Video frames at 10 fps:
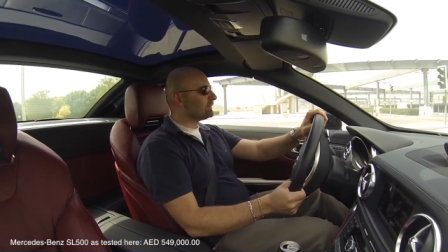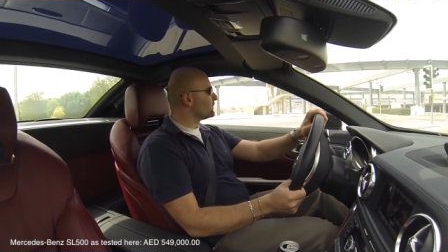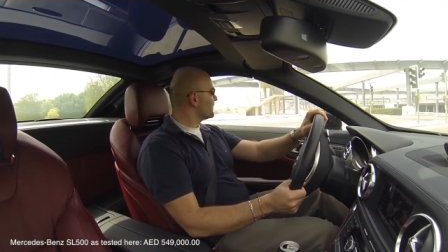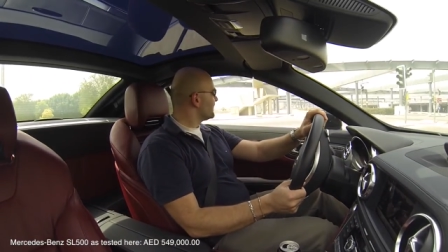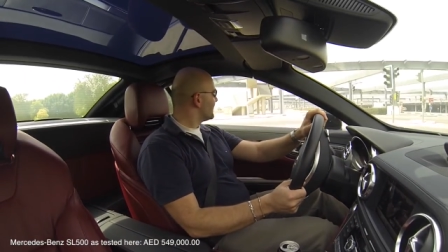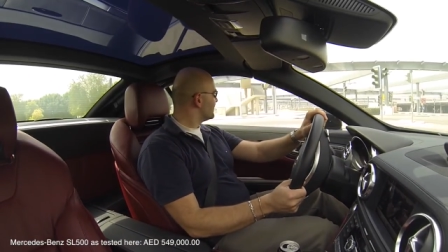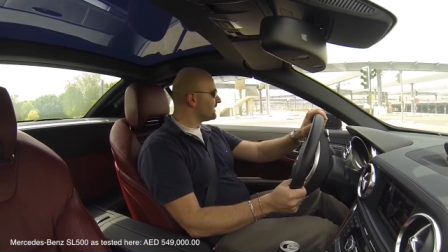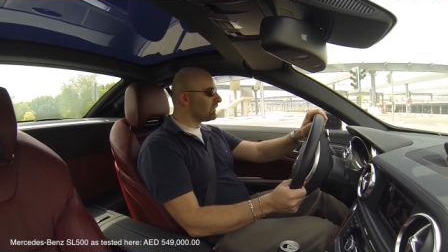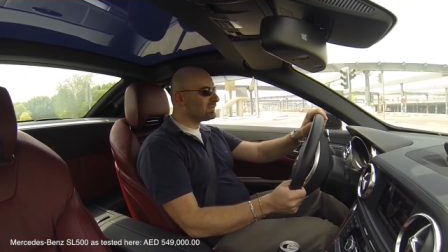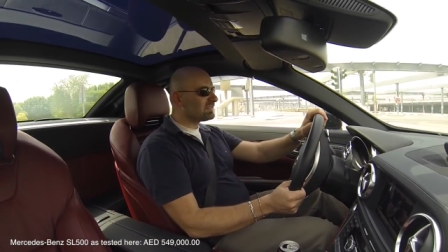
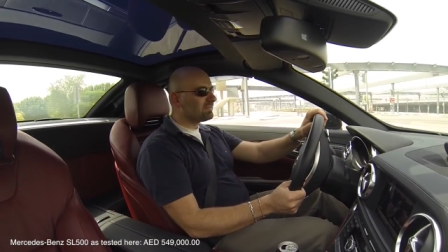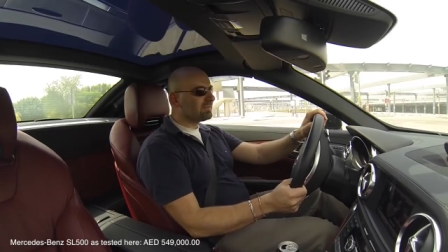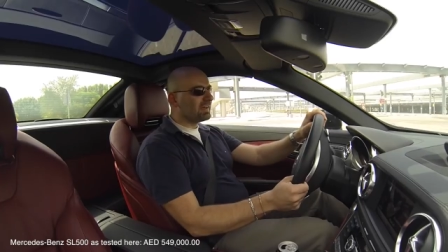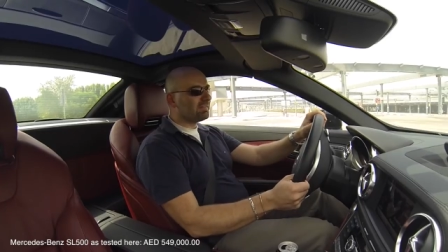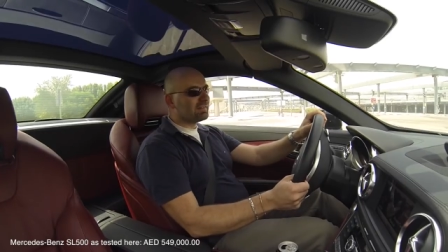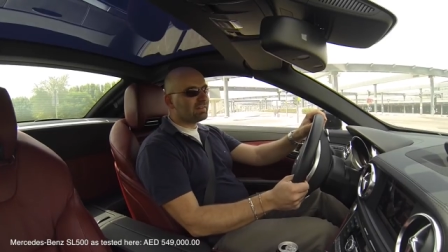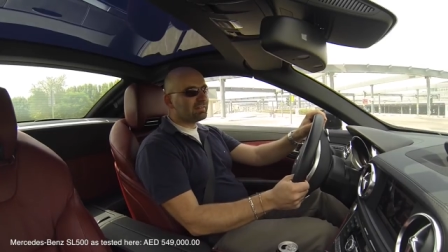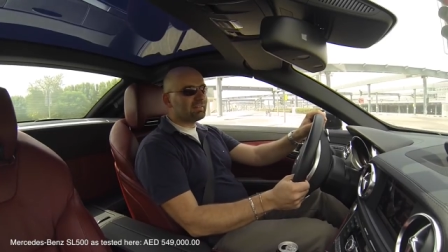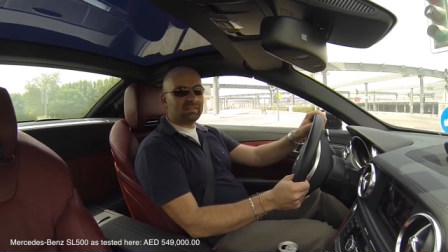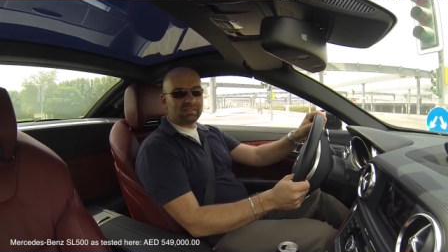
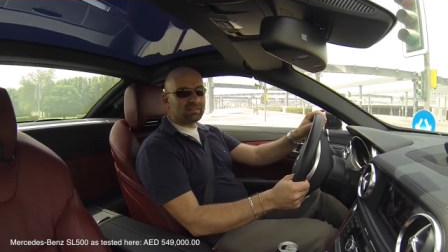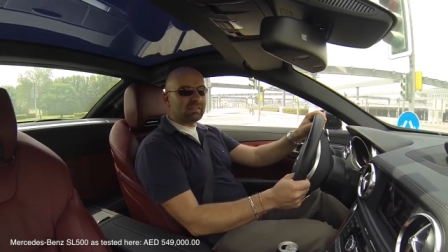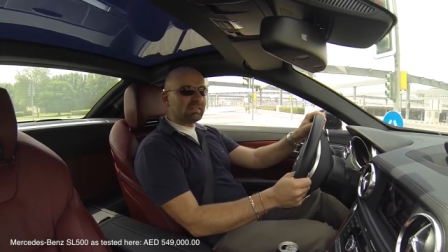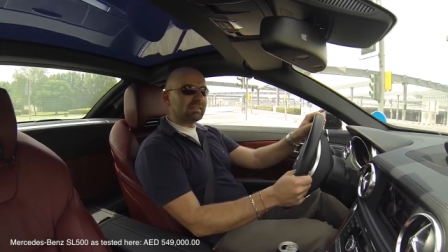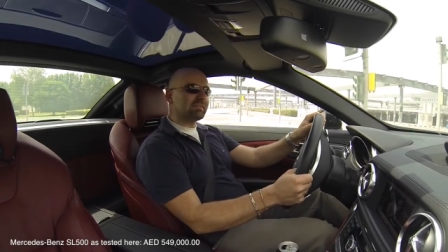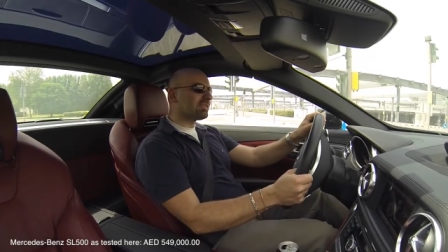49,560,